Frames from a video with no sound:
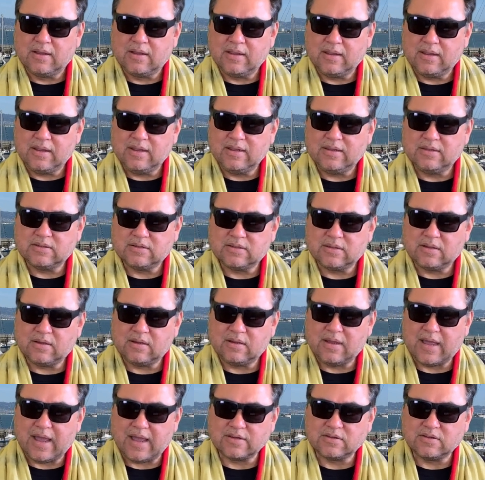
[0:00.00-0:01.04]
he's uh,
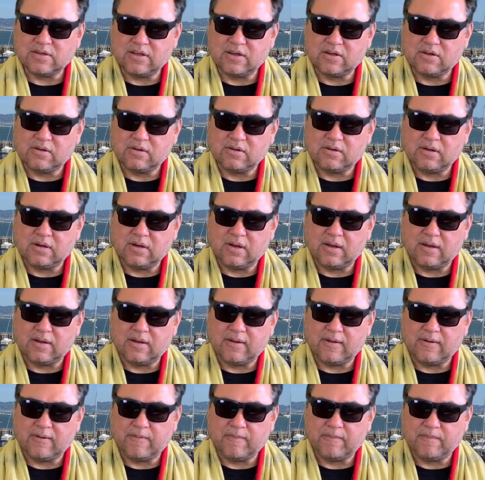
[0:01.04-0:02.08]
actually
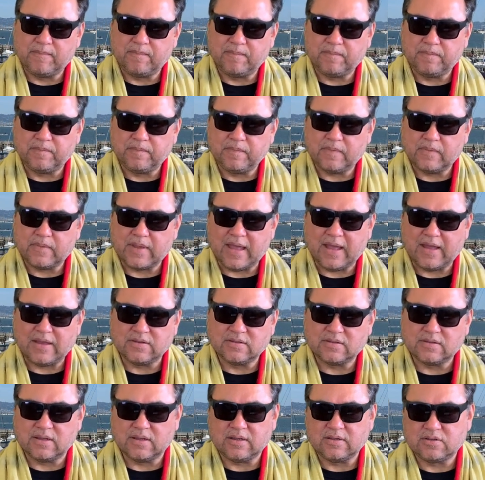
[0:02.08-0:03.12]
um,
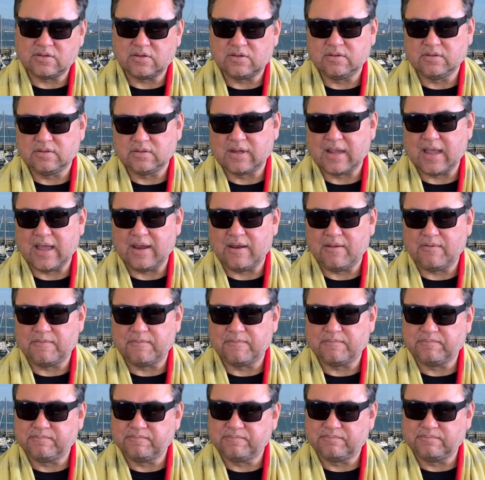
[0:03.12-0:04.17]
has a certain kind of
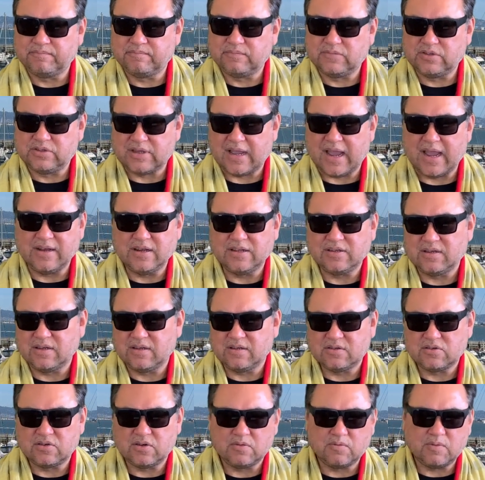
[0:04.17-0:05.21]
shyness in
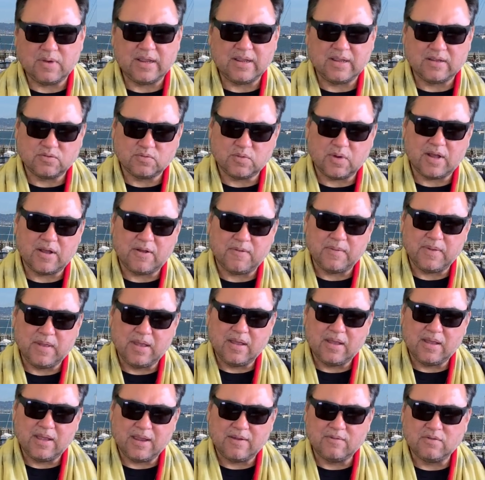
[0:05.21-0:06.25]
a certain way as well,
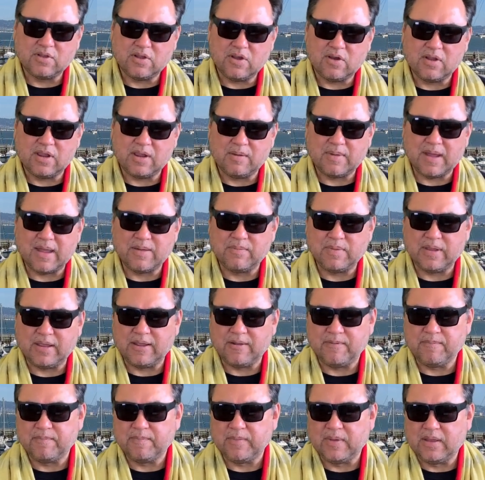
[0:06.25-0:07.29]
even though he might be,
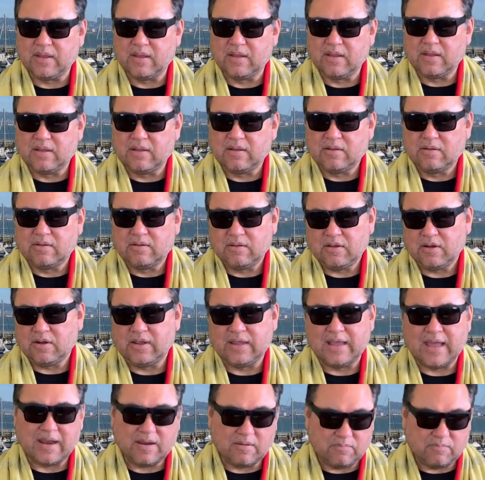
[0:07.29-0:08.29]
you know, he had